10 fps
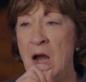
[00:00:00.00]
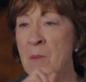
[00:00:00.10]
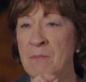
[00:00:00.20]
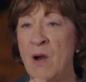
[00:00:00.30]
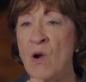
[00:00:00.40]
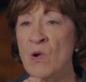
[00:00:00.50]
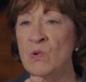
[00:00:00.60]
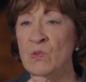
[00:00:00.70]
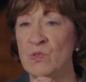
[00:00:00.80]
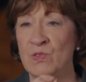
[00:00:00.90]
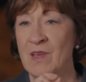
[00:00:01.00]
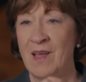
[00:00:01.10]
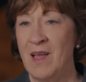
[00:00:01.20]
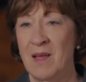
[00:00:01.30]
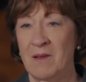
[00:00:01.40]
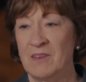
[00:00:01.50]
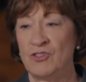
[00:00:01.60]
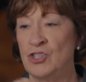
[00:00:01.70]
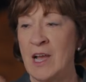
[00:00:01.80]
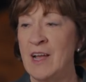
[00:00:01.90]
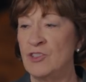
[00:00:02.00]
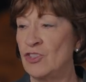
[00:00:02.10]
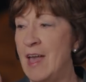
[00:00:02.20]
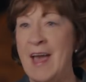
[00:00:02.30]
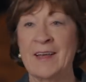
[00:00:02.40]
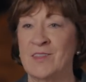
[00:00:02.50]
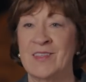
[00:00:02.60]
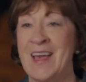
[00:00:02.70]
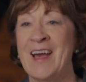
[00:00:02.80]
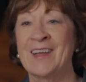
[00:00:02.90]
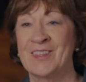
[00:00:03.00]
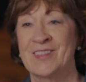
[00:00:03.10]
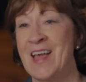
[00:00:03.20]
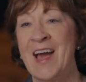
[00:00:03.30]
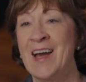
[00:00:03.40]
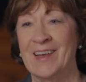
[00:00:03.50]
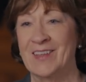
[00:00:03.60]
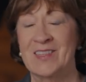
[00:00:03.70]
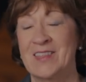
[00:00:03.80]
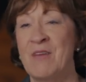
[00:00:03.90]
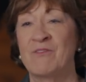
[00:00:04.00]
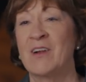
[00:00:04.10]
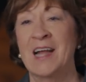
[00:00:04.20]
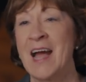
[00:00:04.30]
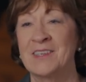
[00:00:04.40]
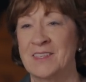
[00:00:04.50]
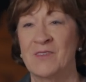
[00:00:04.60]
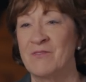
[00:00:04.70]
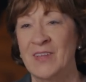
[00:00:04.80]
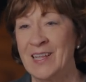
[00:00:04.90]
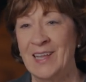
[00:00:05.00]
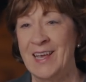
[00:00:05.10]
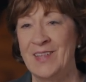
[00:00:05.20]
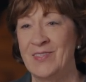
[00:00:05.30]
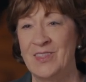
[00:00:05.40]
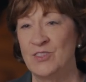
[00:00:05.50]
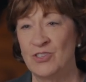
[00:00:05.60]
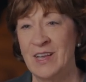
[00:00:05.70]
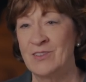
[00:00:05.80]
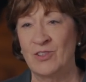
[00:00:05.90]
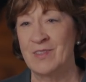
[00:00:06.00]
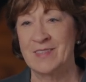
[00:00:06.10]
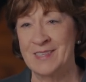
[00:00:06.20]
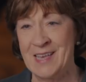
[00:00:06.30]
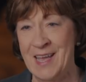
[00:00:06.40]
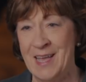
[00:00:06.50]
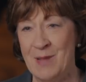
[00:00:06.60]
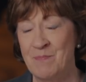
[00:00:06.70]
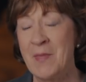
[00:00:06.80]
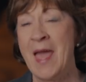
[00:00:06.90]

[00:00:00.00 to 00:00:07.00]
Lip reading: oppose Judge XXX. They forgot to fill in the judge's name.